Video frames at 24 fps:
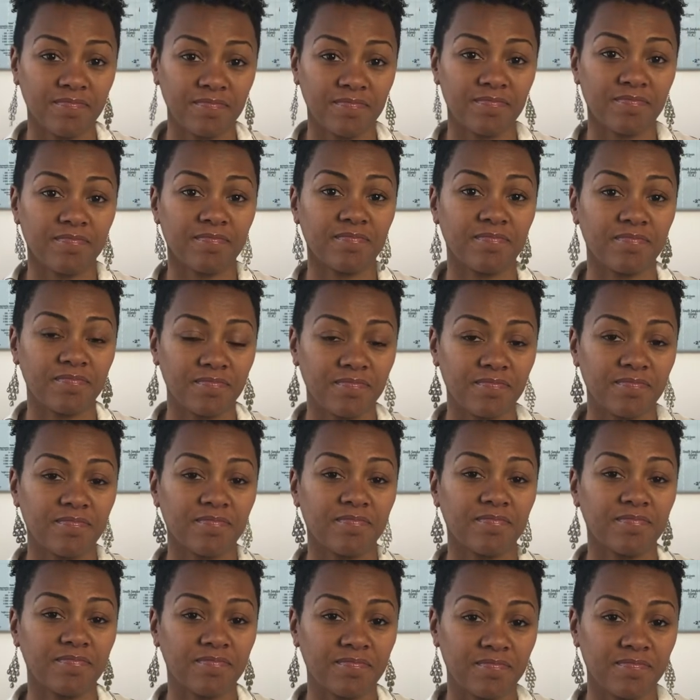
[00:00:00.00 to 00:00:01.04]

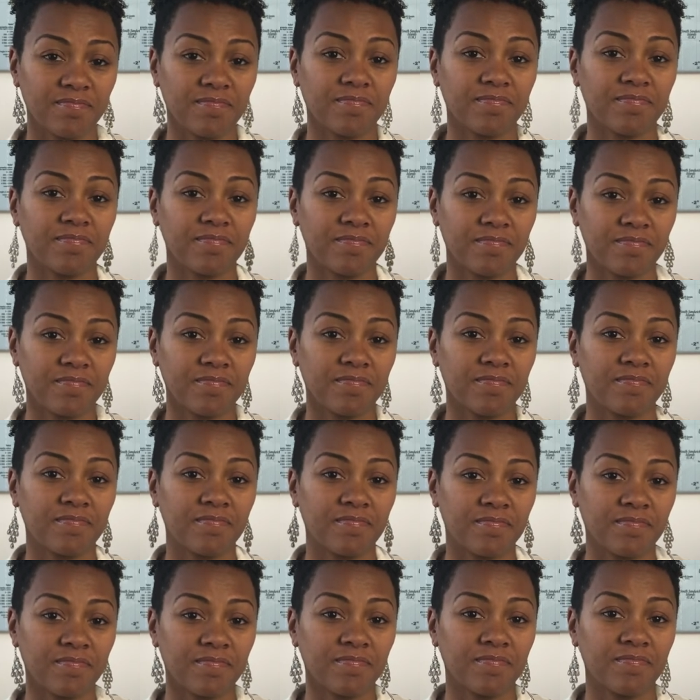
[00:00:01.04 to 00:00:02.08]

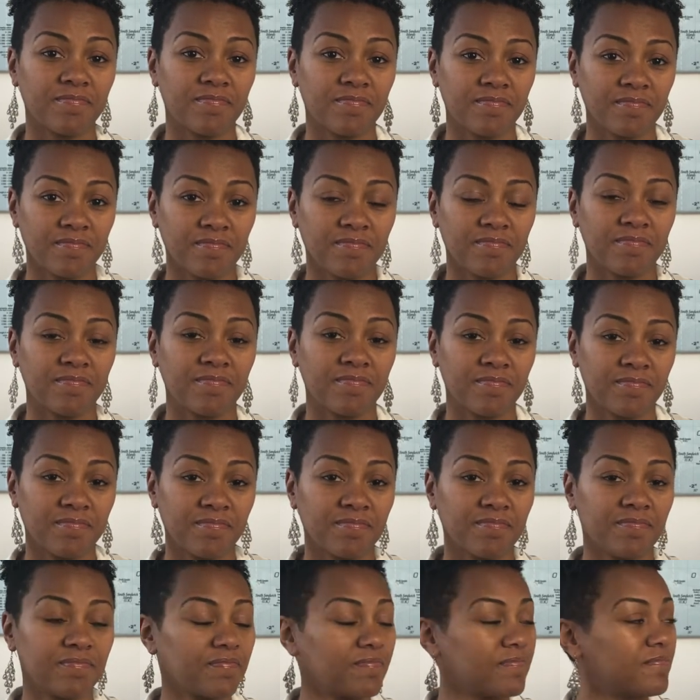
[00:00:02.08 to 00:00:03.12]

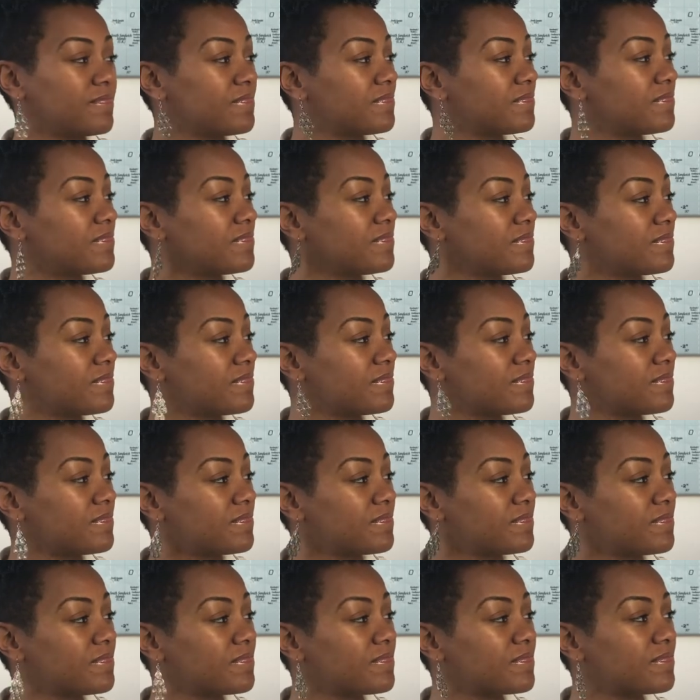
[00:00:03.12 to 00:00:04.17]

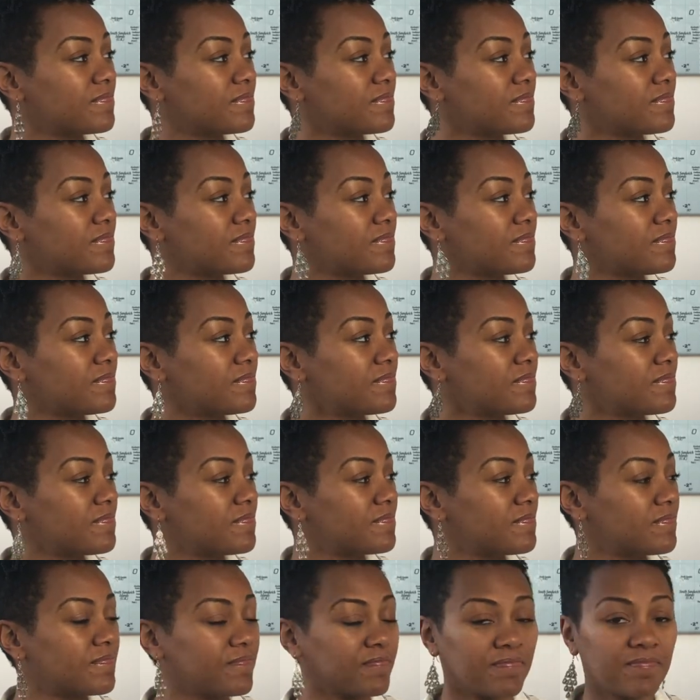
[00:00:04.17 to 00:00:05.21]

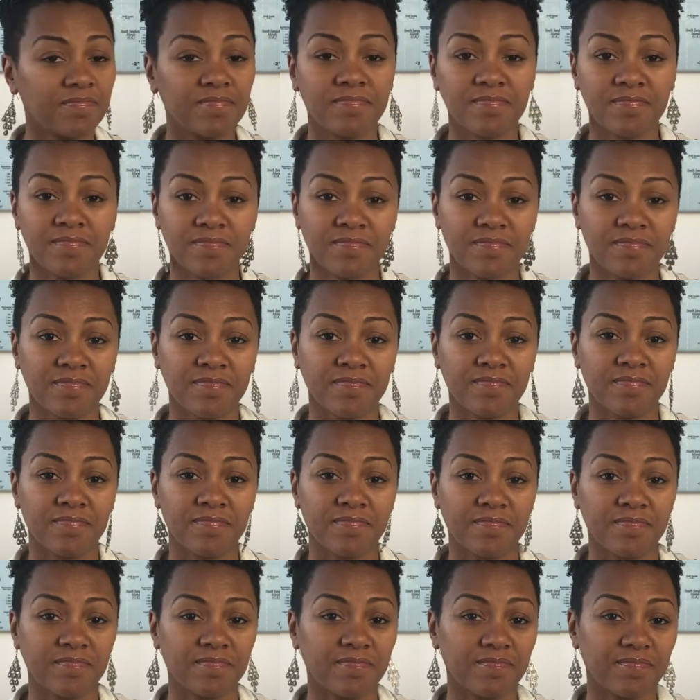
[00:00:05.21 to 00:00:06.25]

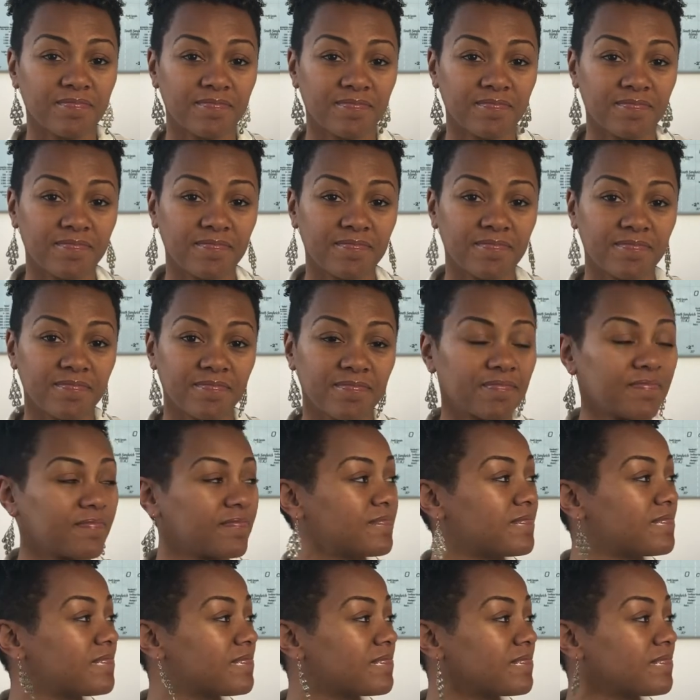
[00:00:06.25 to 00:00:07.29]

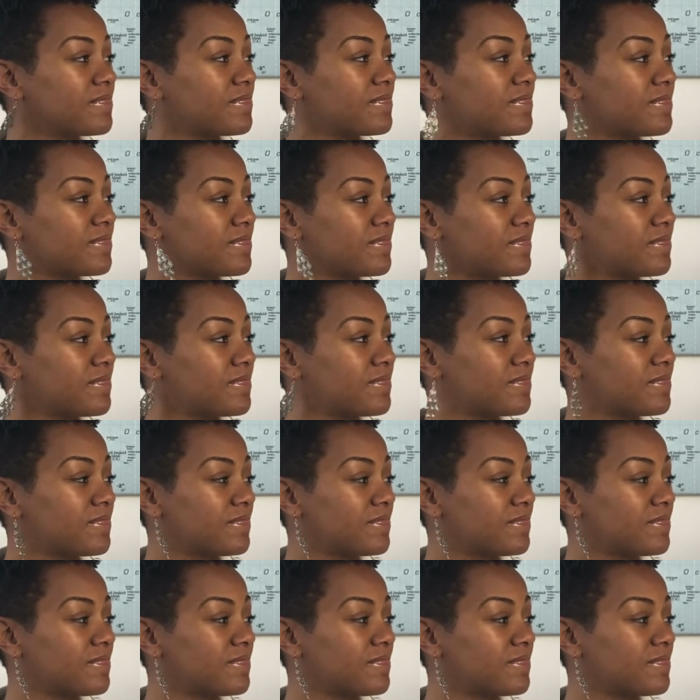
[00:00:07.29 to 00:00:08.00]
No words are spoken by the person on screen.